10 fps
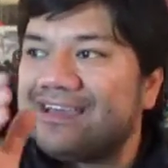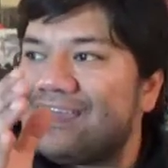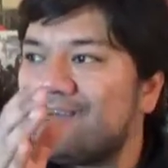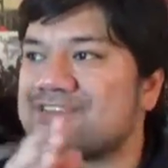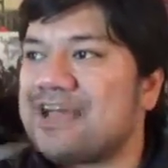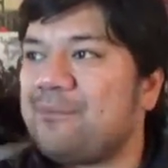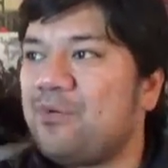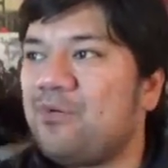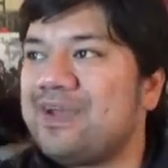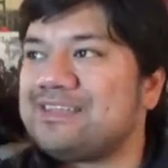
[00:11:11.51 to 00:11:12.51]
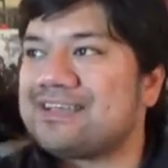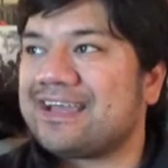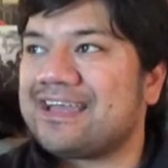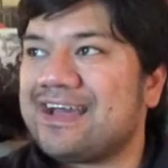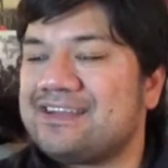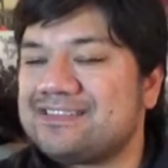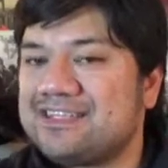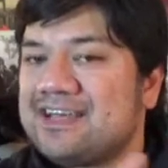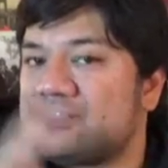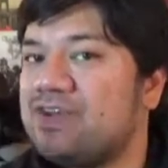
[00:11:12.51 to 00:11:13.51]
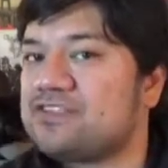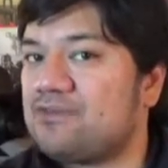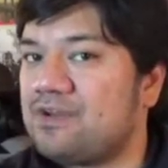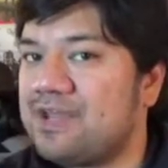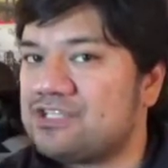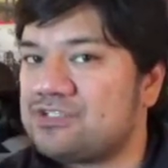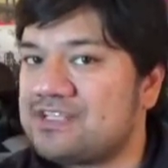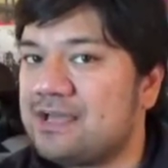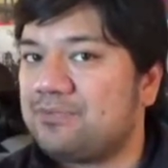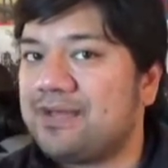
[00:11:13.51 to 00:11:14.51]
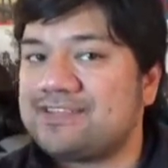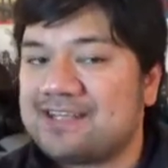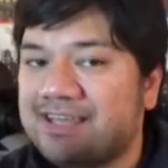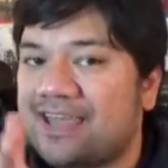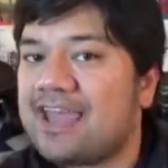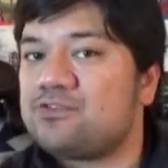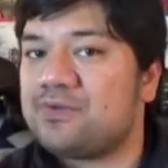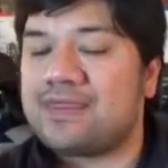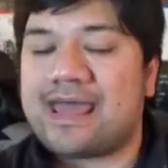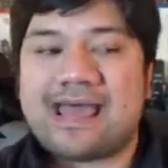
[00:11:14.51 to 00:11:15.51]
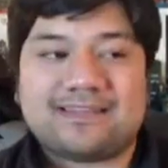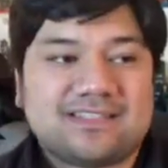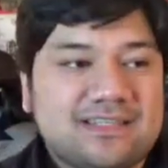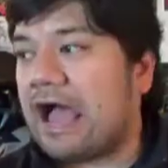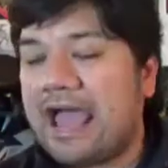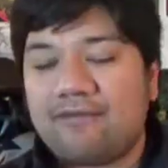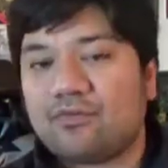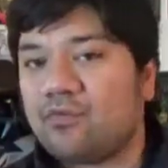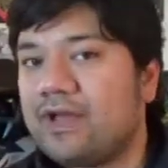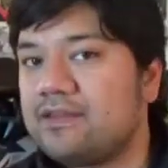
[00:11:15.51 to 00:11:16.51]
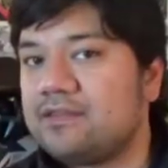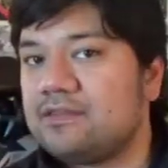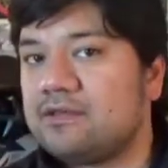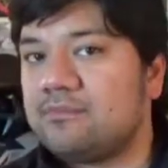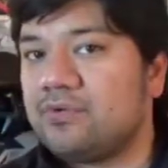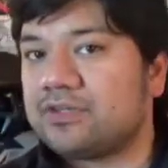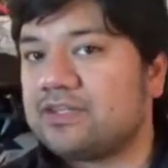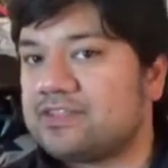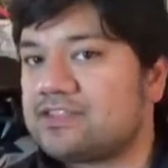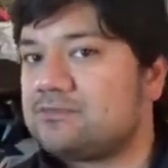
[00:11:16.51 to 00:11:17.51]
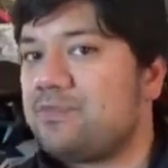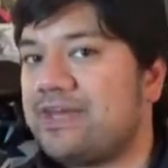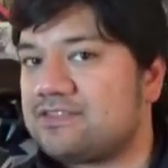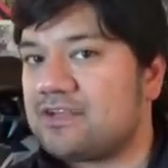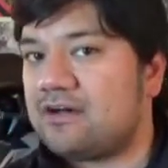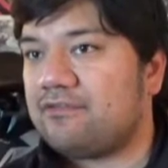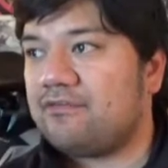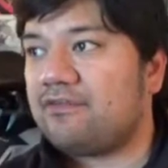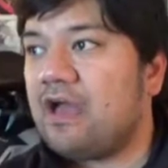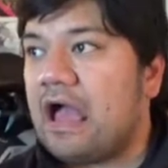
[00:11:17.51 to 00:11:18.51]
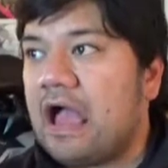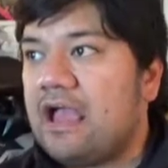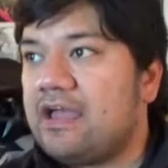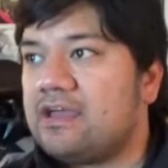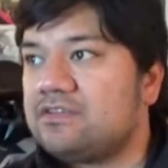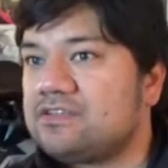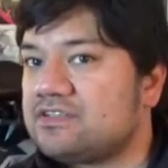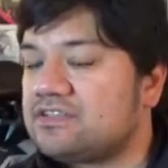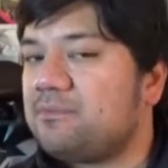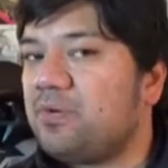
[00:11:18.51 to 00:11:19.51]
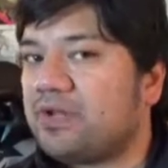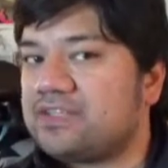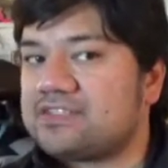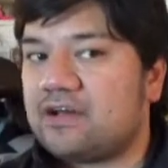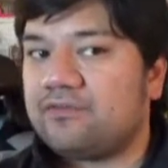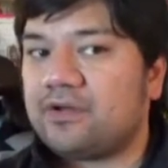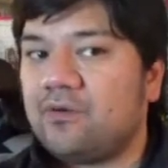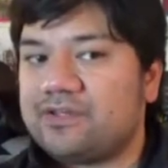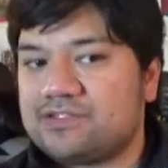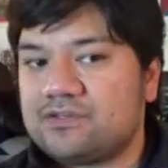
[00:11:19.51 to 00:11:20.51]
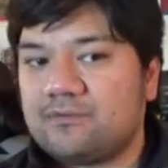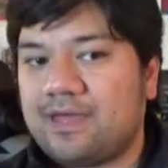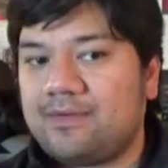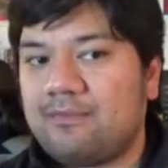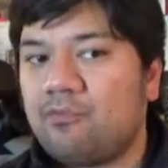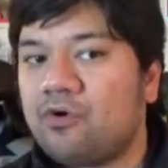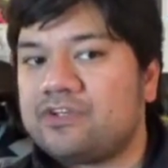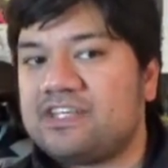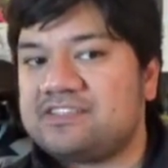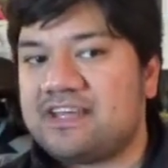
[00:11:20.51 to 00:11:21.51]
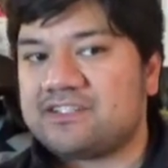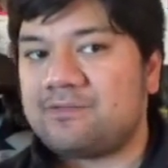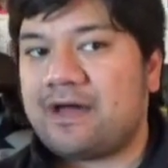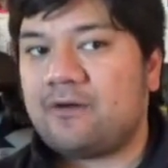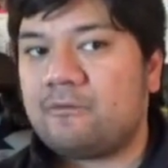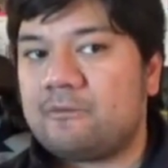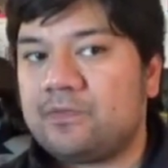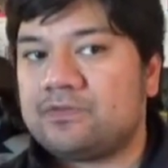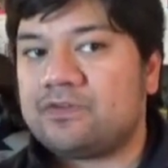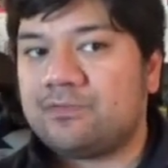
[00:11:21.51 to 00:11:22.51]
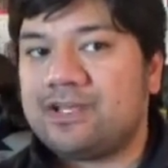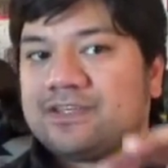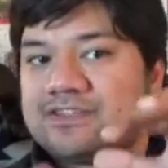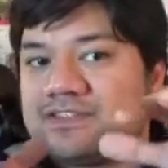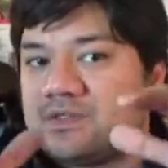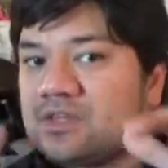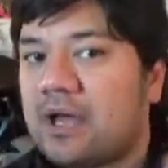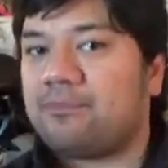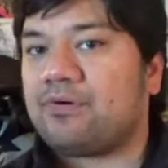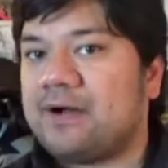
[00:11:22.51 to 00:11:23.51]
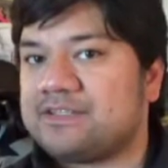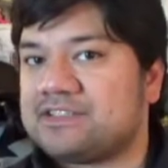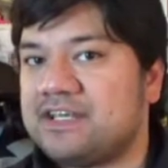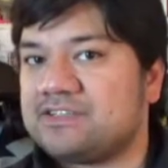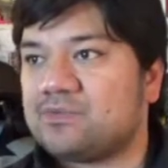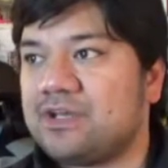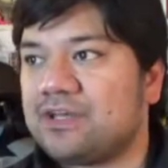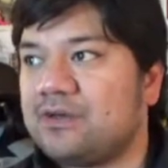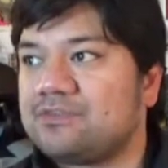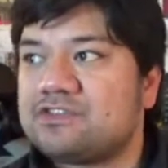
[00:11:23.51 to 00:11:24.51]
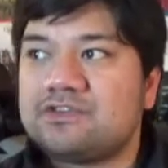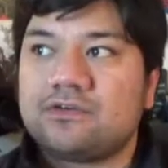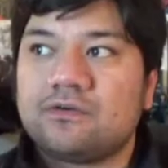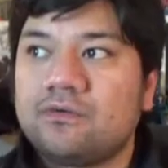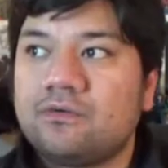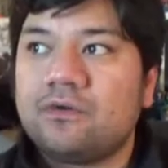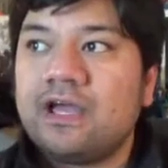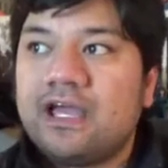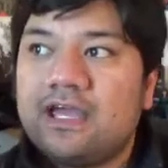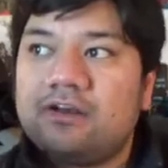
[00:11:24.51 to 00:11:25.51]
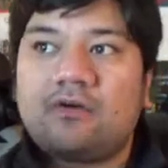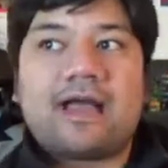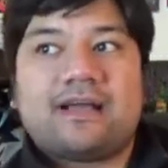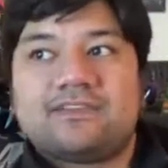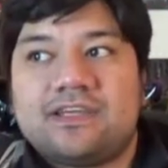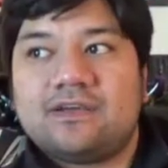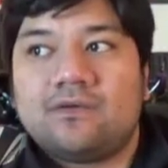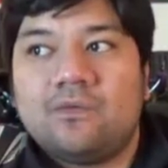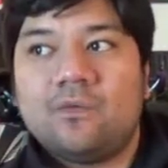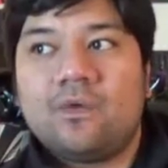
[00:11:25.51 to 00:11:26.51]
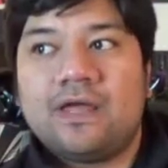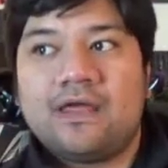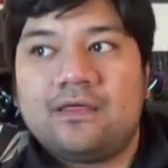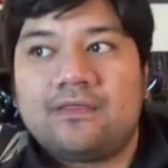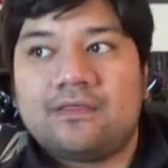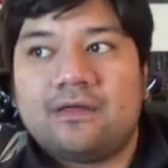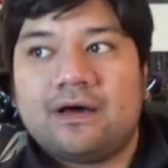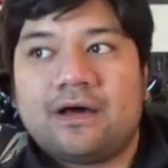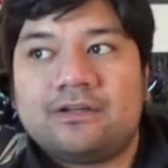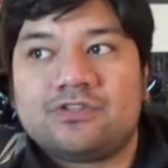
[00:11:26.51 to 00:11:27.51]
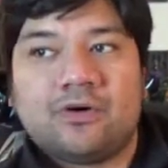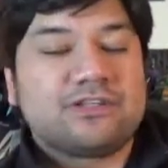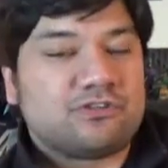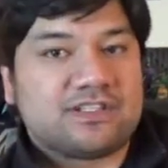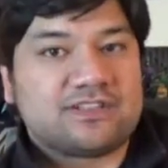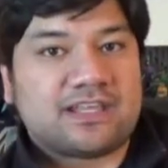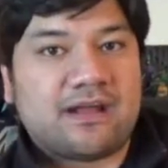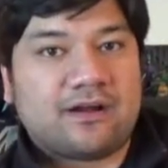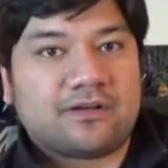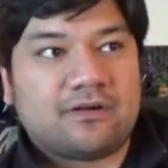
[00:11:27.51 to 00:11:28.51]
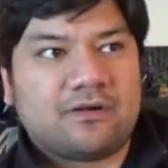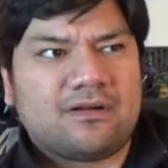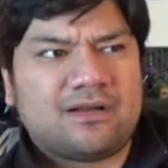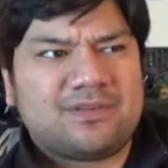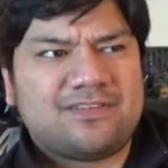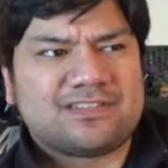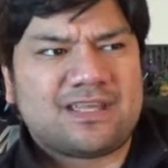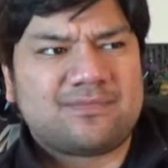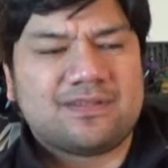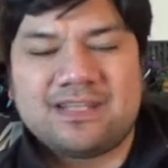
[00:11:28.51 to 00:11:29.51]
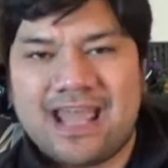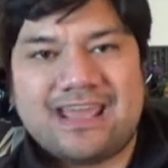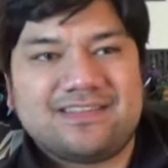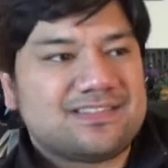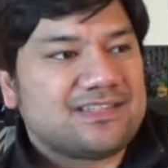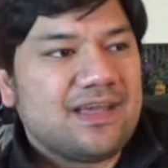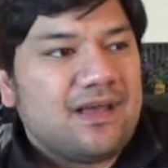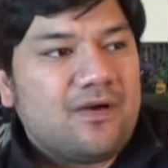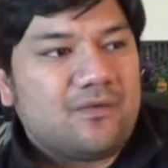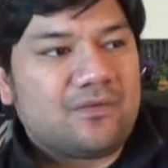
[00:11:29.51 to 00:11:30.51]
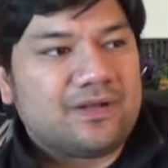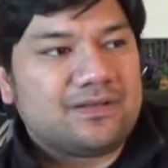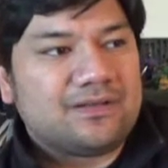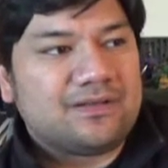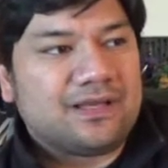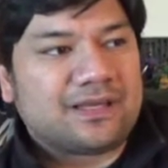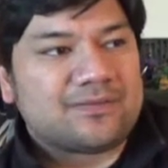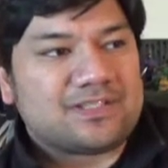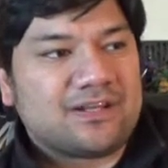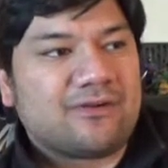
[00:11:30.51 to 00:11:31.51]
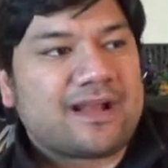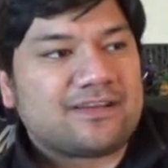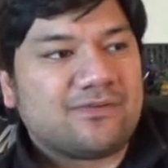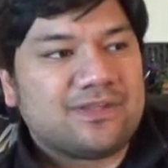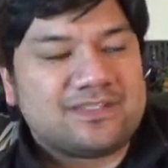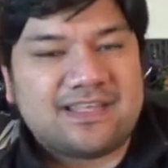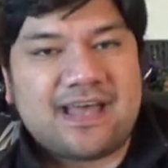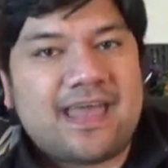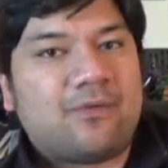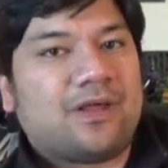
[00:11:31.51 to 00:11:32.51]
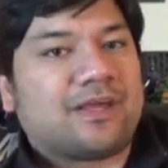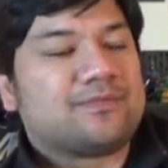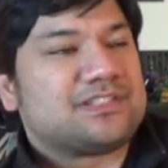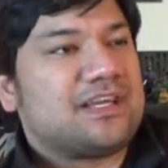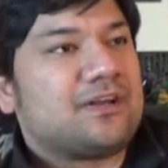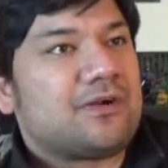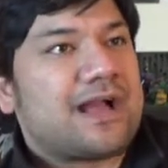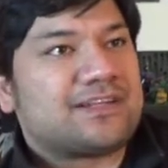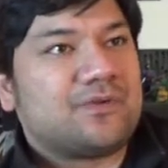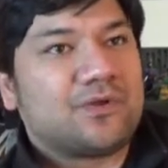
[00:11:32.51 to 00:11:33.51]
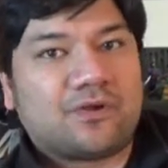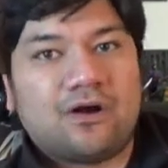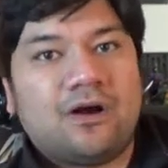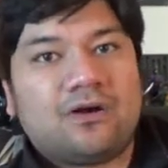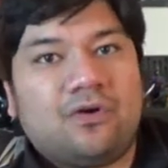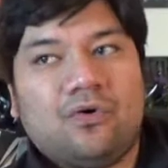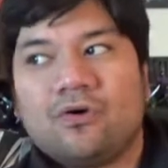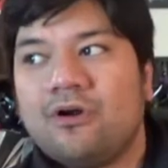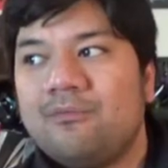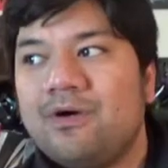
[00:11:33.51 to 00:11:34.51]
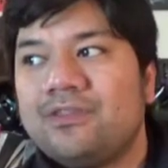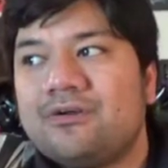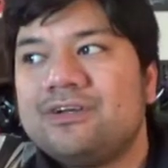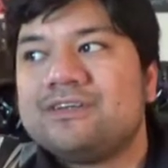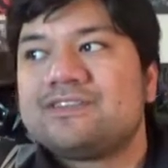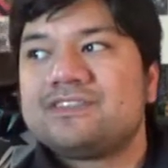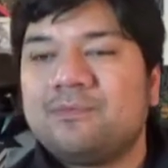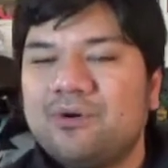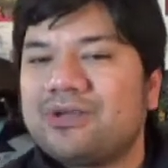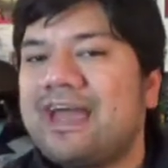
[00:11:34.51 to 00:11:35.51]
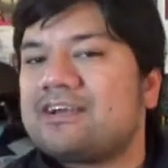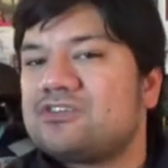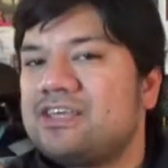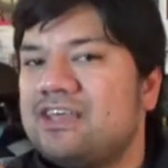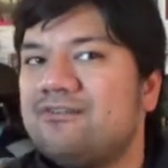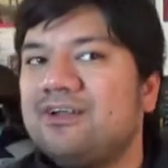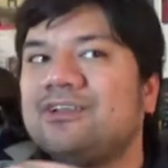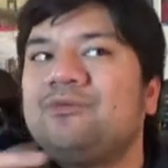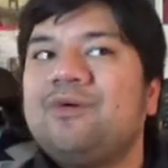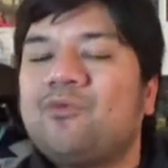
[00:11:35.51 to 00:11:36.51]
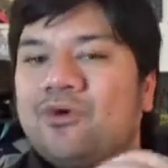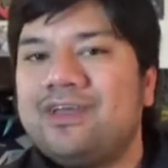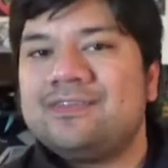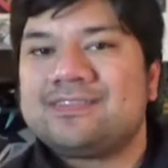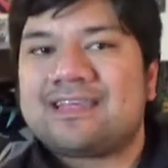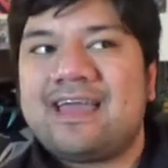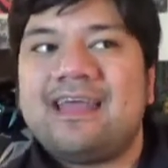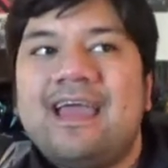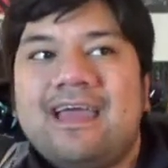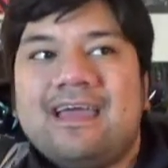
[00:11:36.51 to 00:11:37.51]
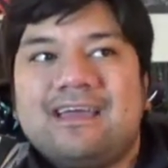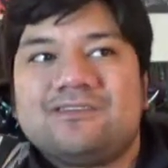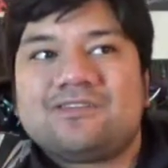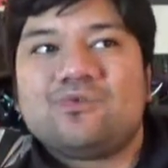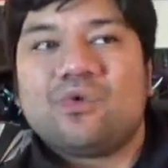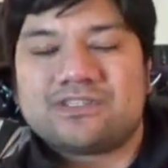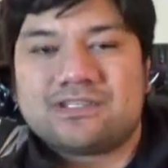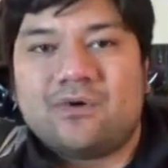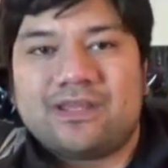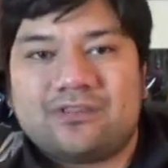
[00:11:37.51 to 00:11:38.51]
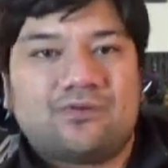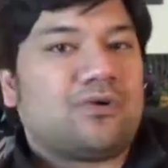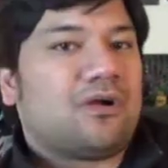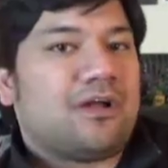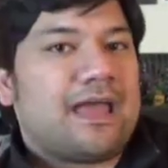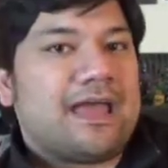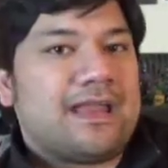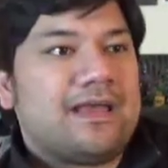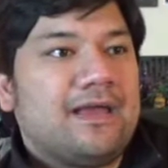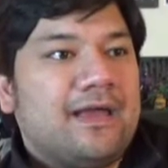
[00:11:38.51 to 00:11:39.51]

Here's that point. I can kind of see that transformation take place and engage with that. I haven't read the book that this is based off of. It does the book itself go into maybe more details about Dominika's thought process when it comes to interacting with uh, Joel Edgerton's character, I believe his name, Nate, when it comes to interacting with the CIA, when it comes to interacting with her uncle or her mother, does the book actually give a little bit more insight into what's going through her head